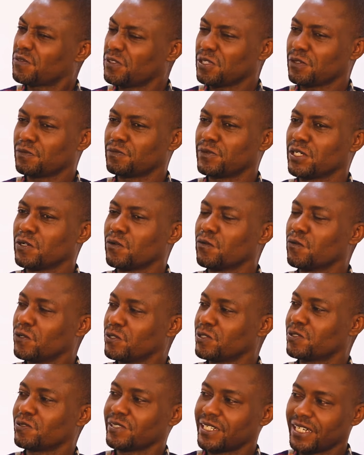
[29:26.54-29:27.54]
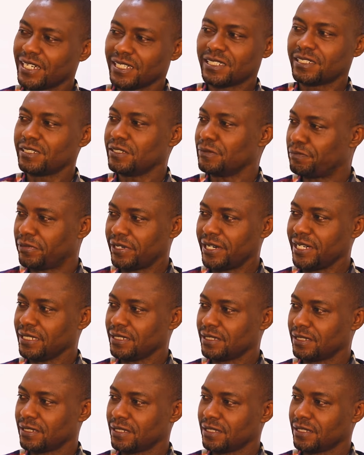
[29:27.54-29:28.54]
few of them want to get the
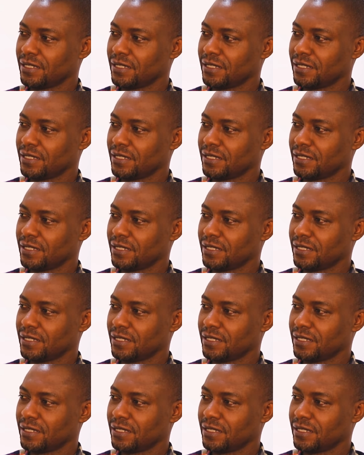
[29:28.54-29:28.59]
prize?